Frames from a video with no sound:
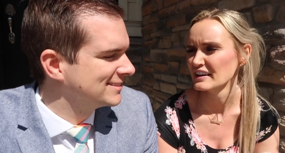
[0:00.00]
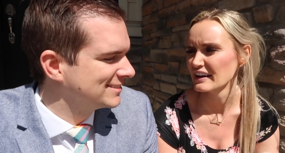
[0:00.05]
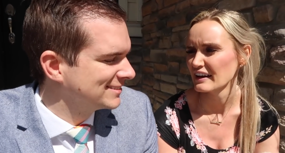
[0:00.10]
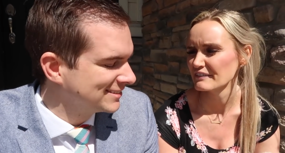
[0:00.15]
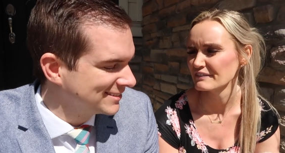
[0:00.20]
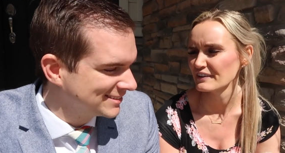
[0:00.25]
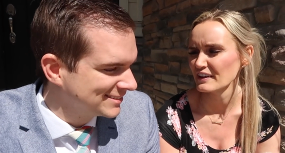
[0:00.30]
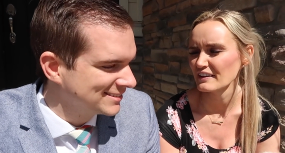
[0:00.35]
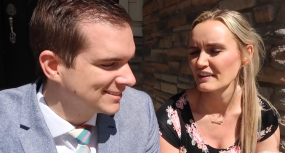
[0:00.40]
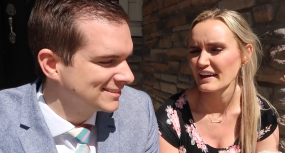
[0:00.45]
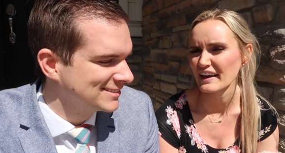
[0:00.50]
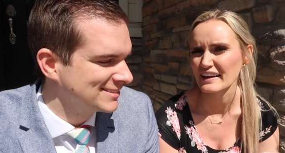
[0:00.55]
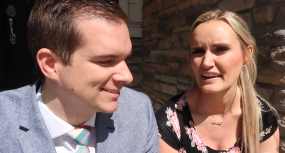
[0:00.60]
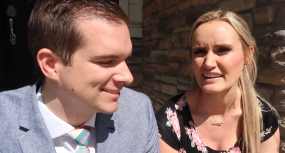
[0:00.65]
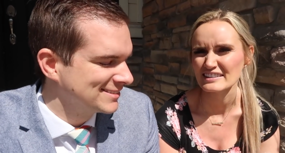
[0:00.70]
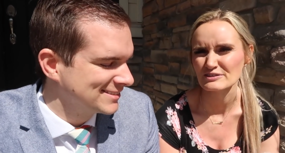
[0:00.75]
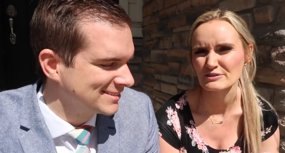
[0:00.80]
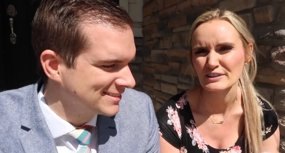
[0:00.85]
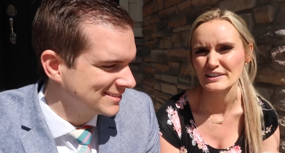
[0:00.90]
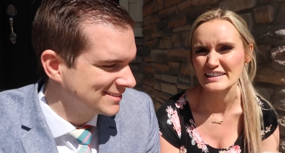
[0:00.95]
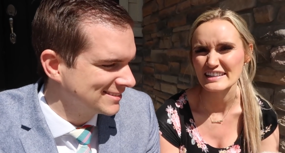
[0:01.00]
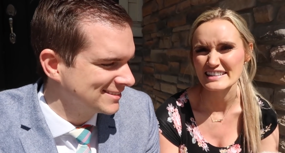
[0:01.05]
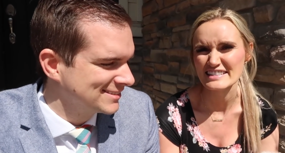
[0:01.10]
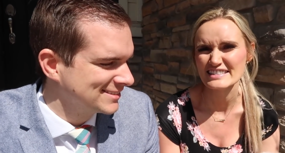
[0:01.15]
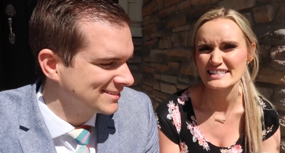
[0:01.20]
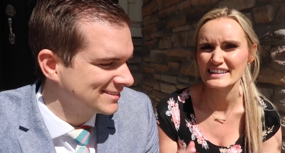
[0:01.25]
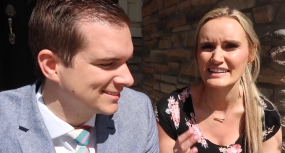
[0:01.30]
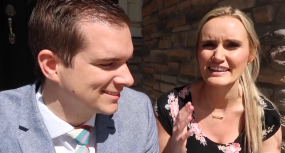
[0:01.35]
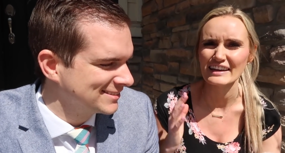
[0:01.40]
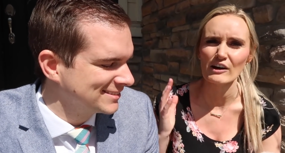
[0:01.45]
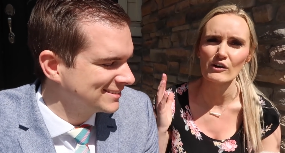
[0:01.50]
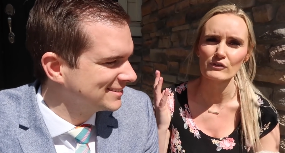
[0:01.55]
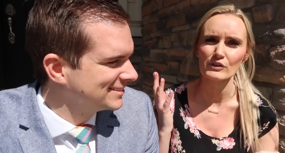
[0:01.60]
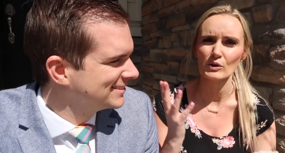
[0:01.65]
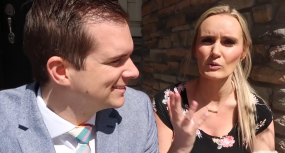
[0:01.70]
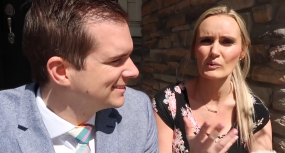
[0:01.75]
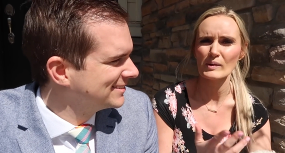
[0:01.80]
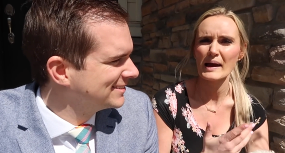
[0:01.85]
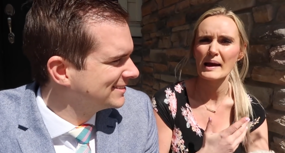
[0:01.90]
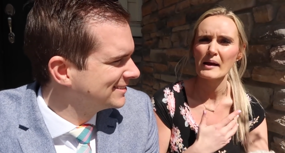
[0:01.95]
Speaker 1: I feel like it's really easy to get
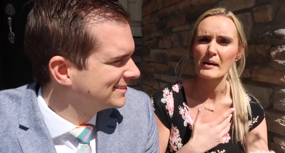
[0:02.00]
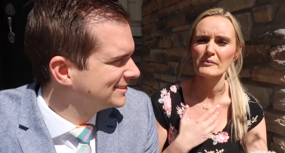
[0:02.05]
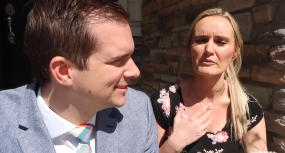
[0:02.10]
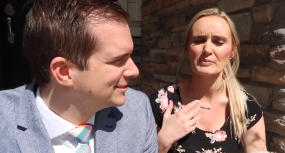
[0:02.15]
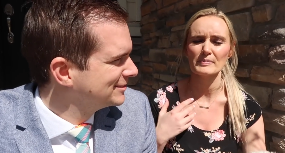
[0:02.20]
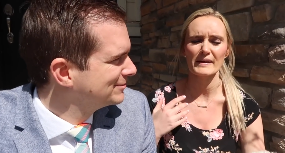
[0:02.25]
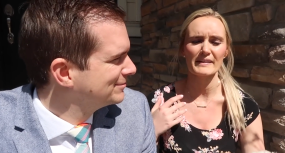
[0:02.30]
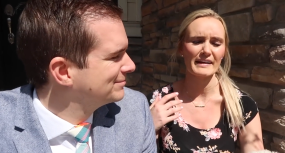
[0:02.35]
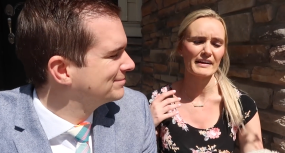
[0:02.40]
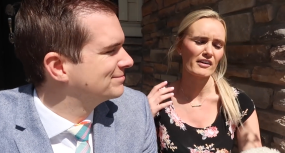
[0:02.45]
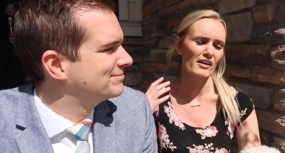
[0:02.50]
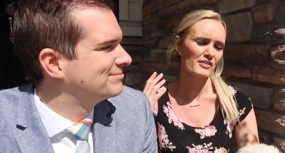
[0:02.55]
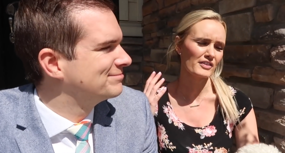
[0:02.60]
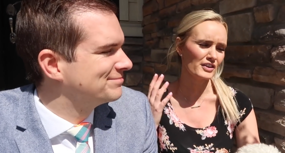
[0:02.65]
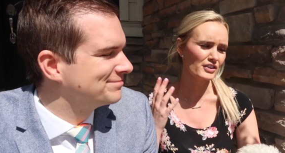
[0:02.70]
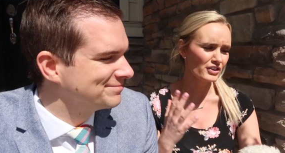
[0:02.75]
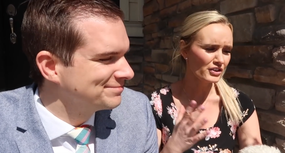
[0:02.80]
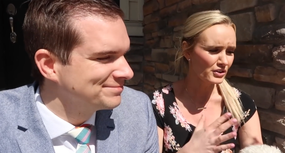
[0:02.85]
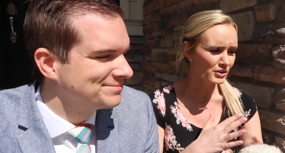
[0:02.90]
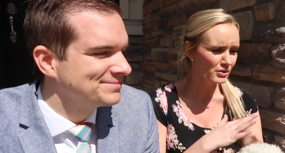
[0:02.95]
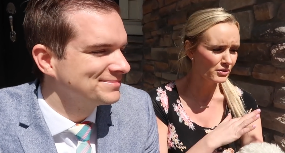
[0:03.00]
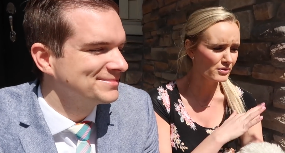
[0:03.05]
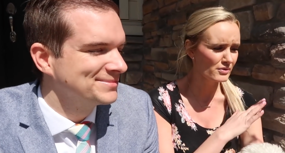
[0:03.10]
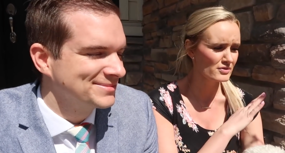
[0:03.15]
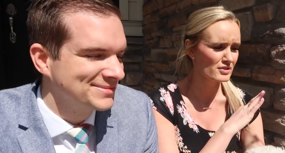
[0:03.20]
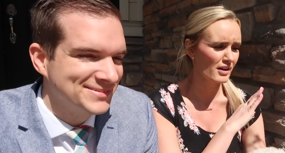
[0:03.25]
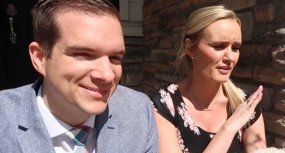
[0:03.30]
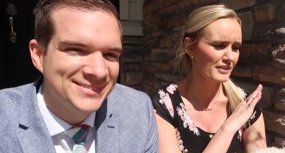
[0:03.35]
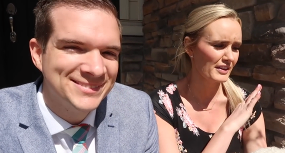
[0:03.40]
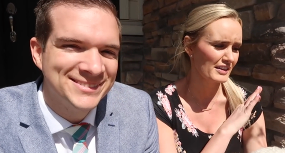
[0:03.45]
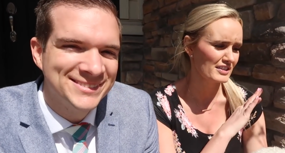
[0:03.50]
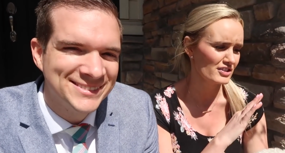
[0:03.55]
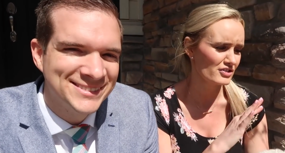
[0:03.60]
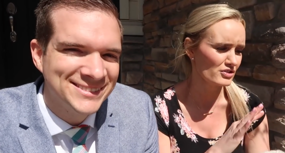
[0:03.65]
overwhelmed by like all the news, all the